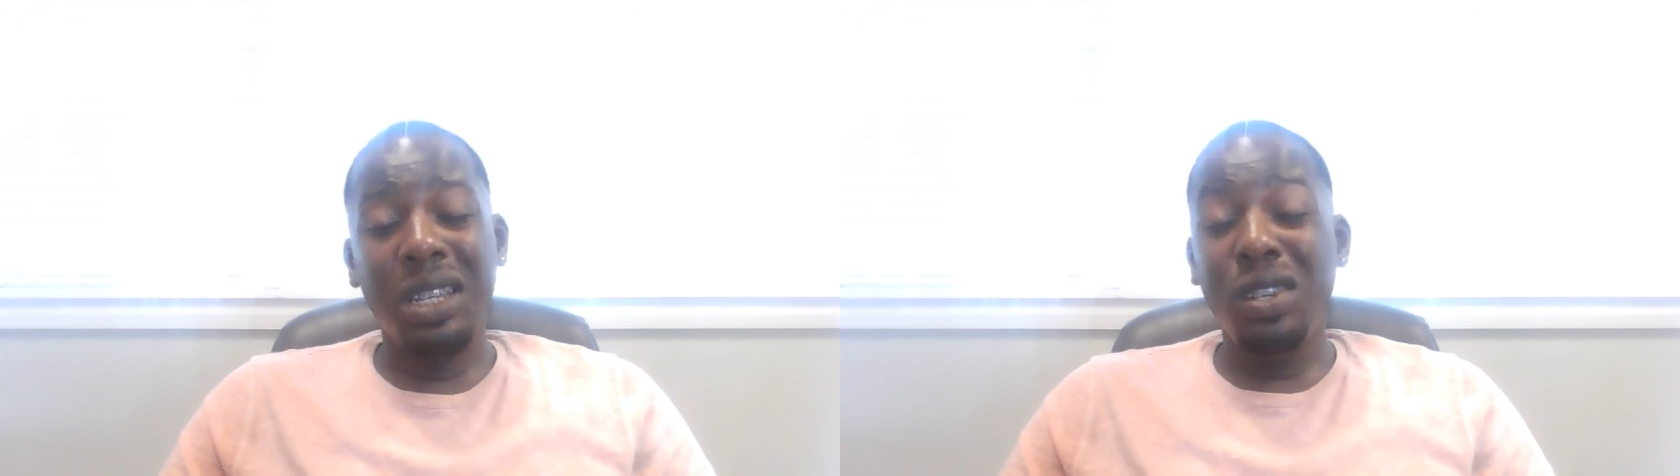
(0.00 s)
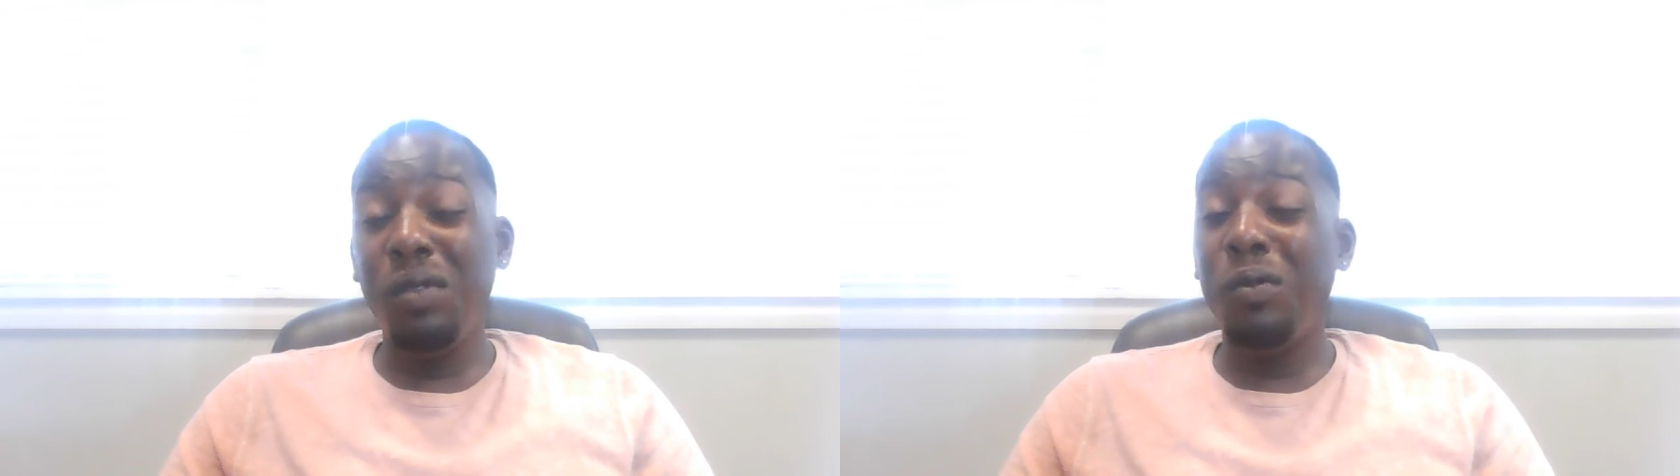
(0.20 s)

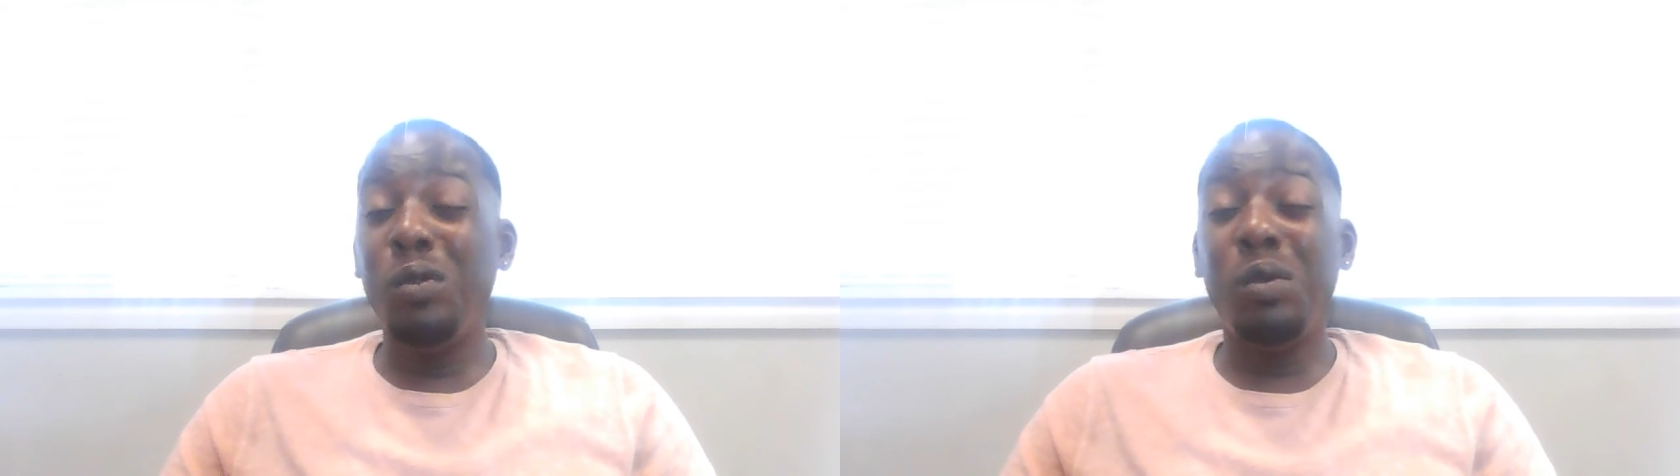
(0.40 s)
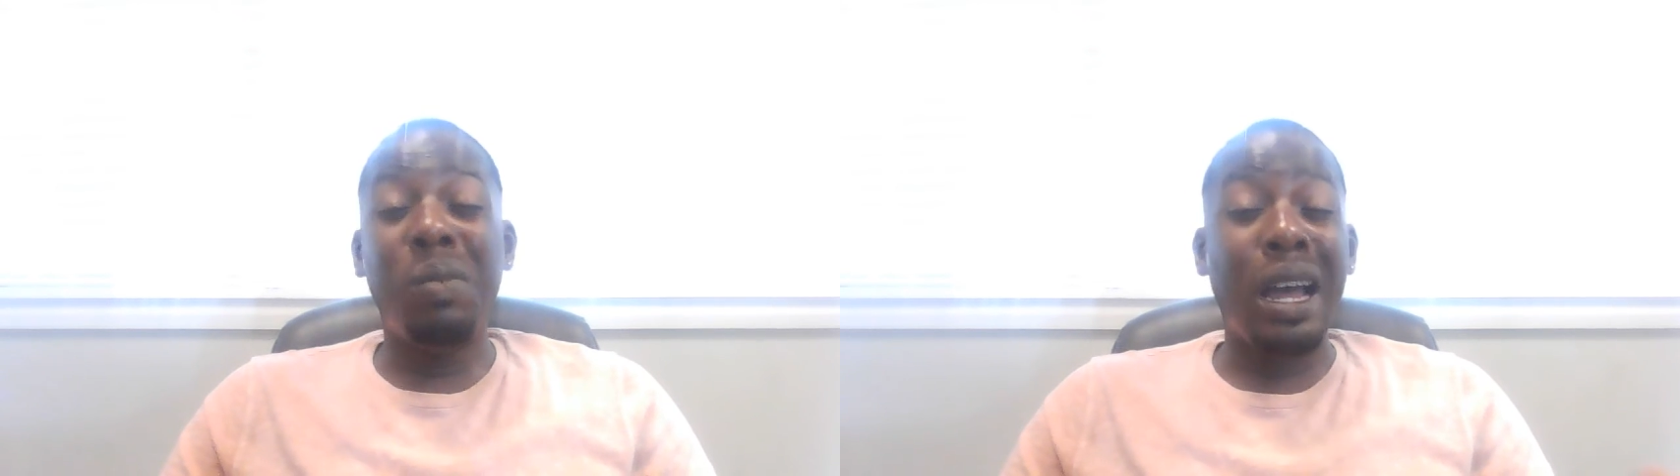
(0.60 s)
she
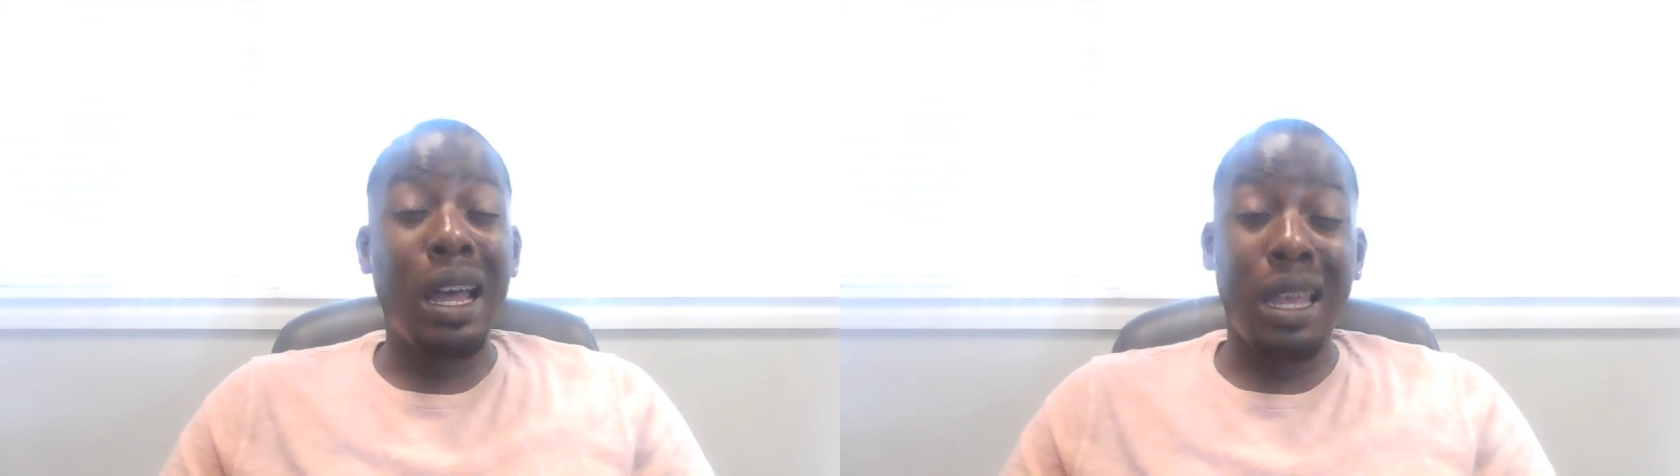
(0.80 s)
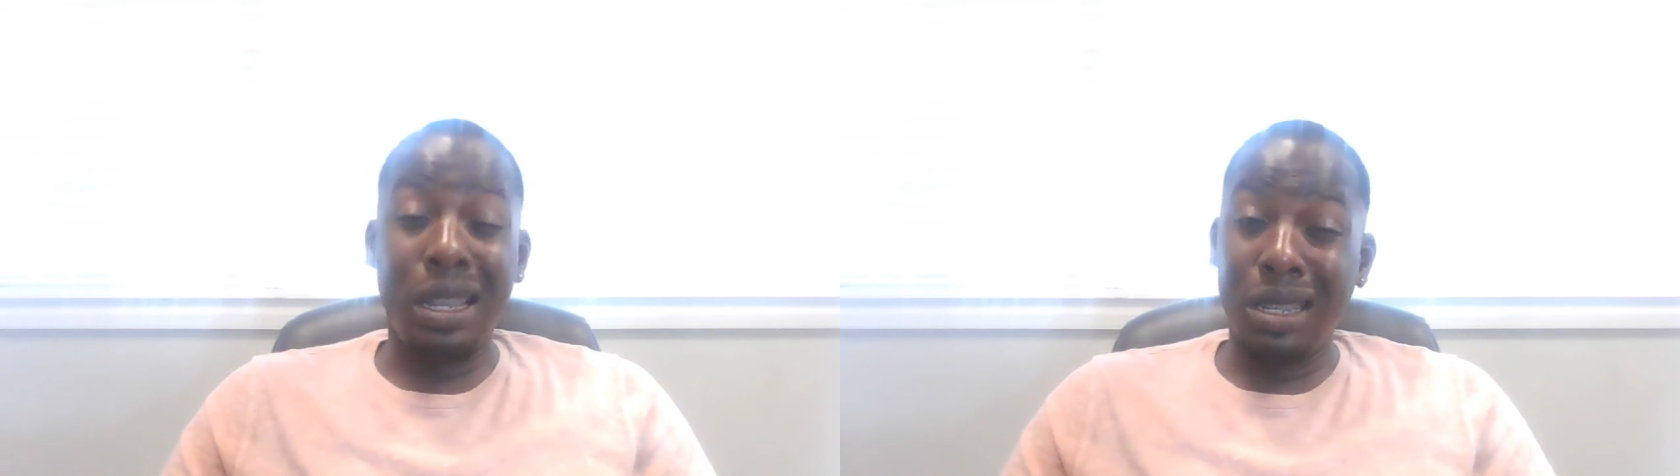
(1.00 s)
fool
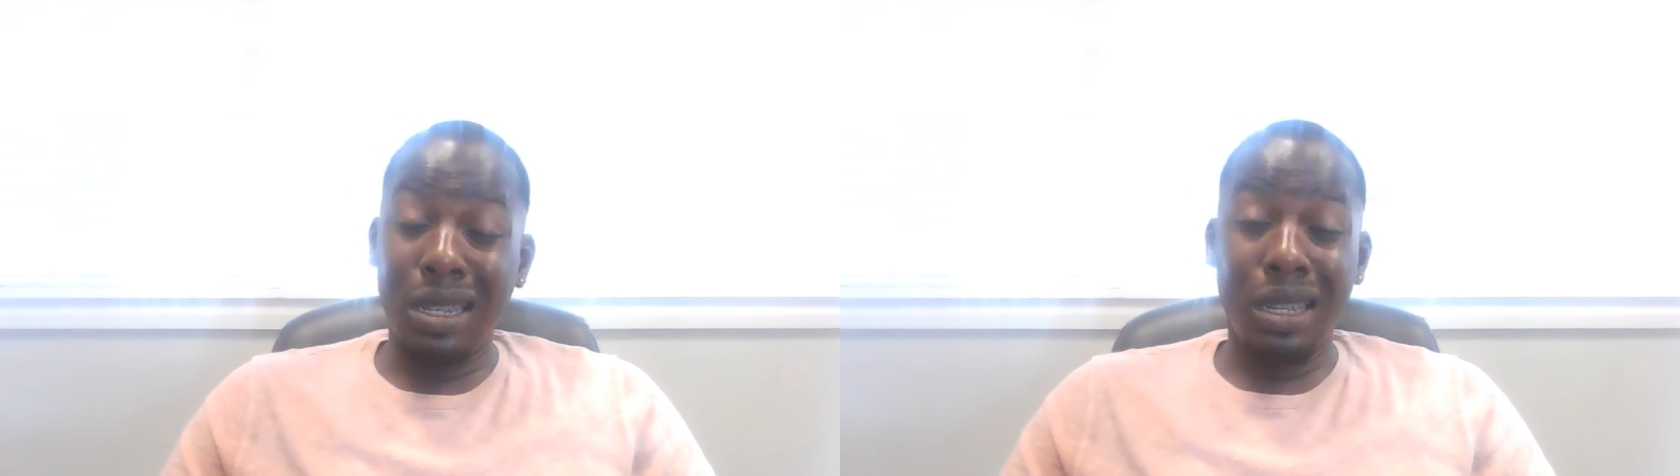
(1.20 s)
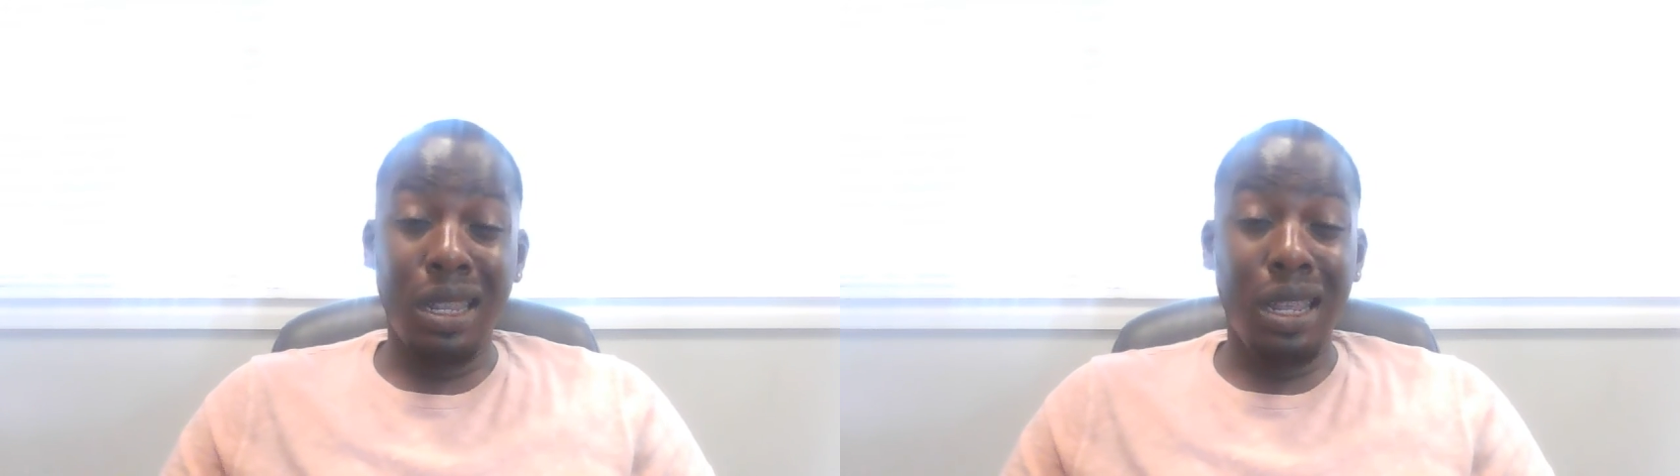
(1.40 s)
bad
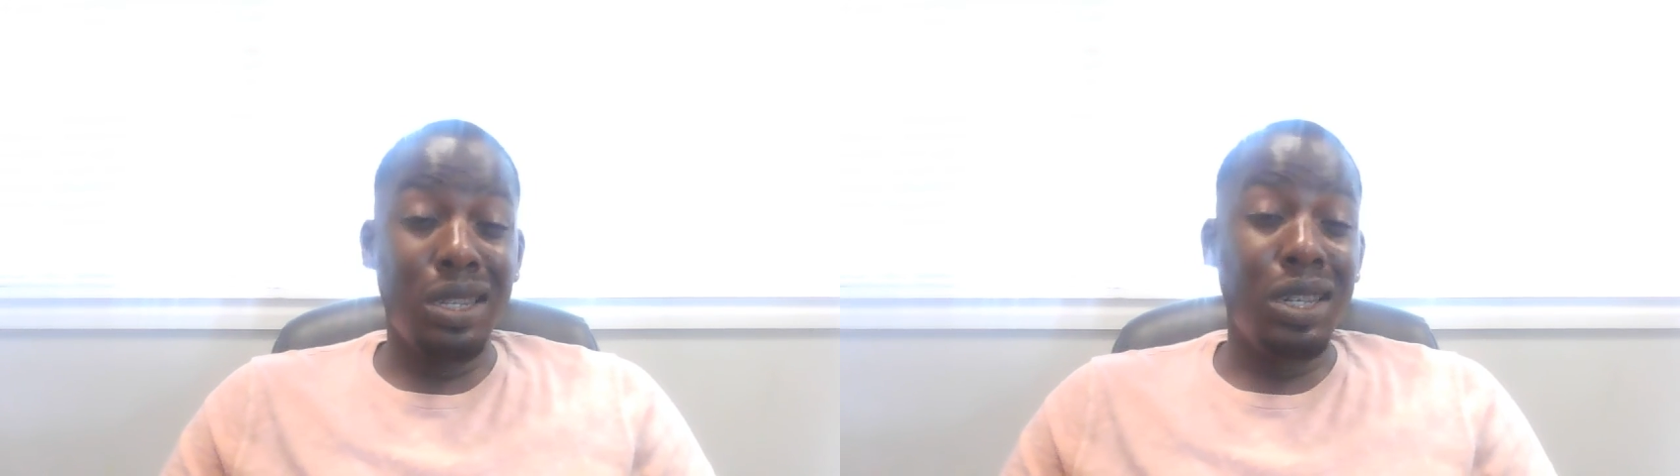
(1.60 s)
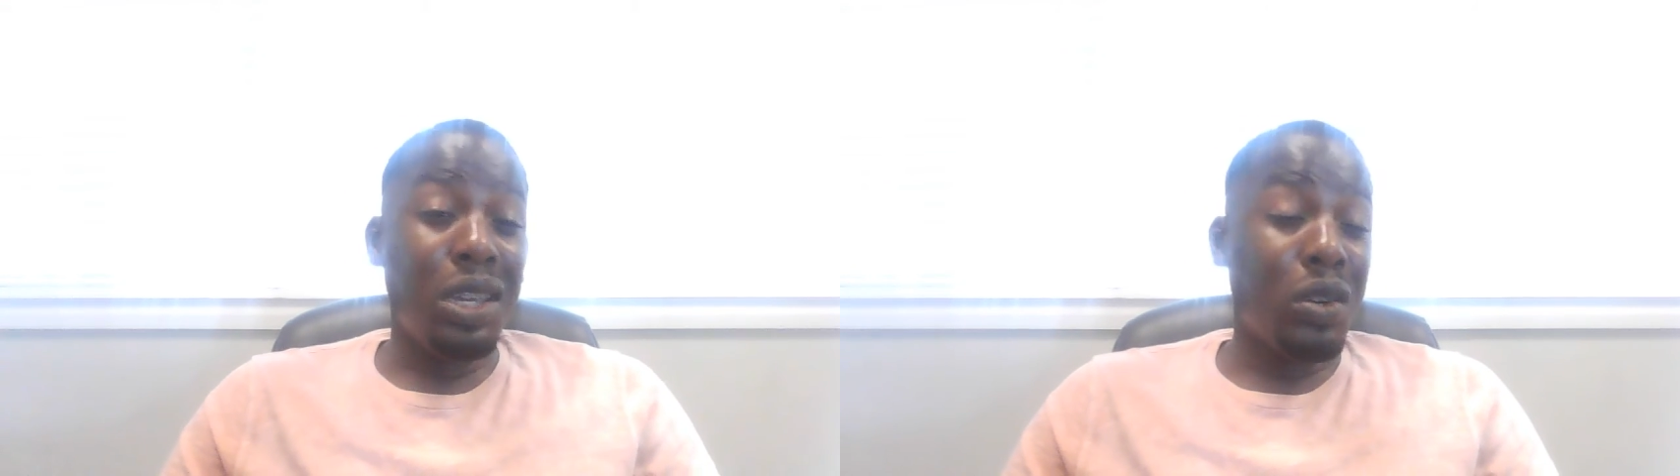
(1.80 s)
and
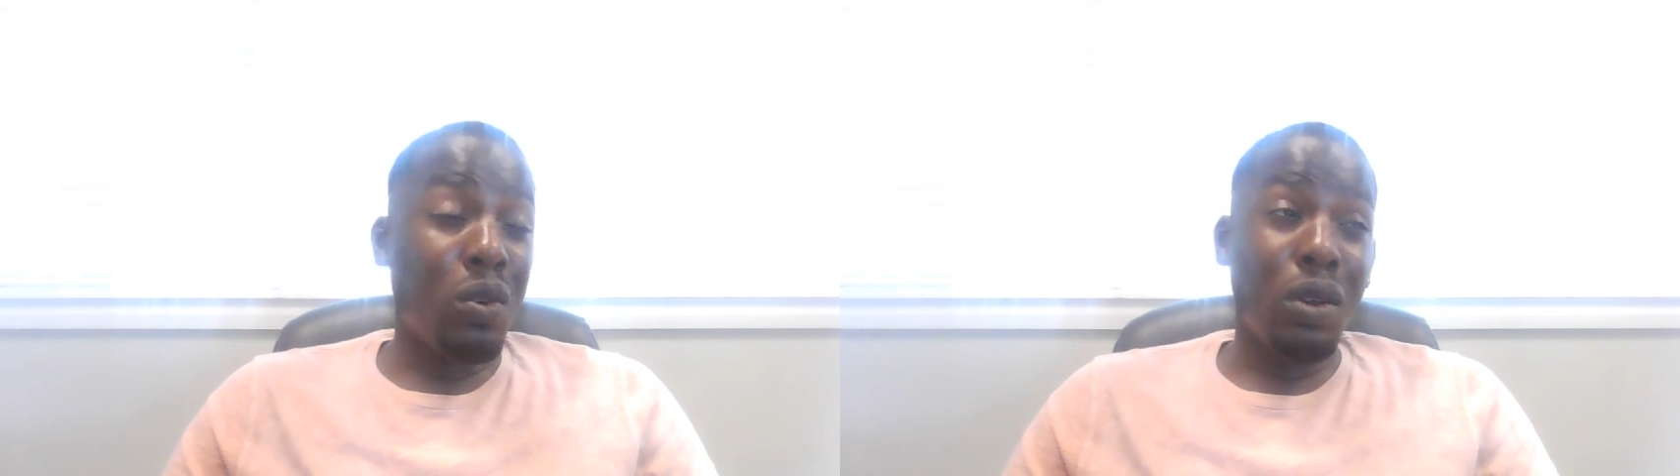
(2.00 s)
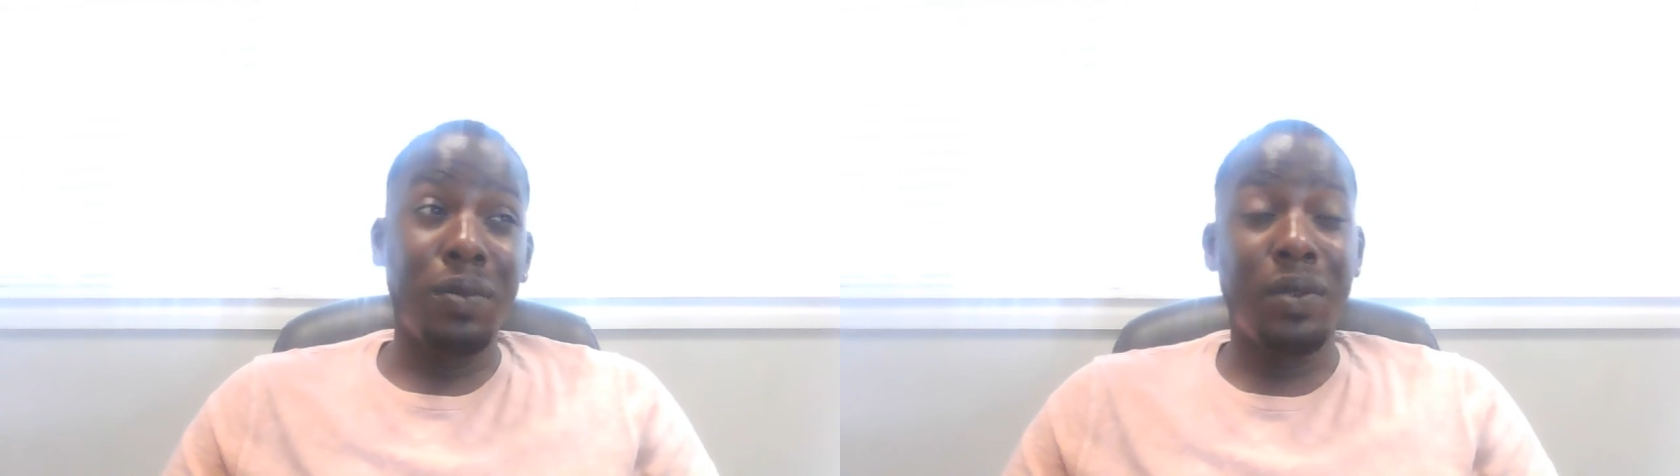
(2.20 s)
she can cause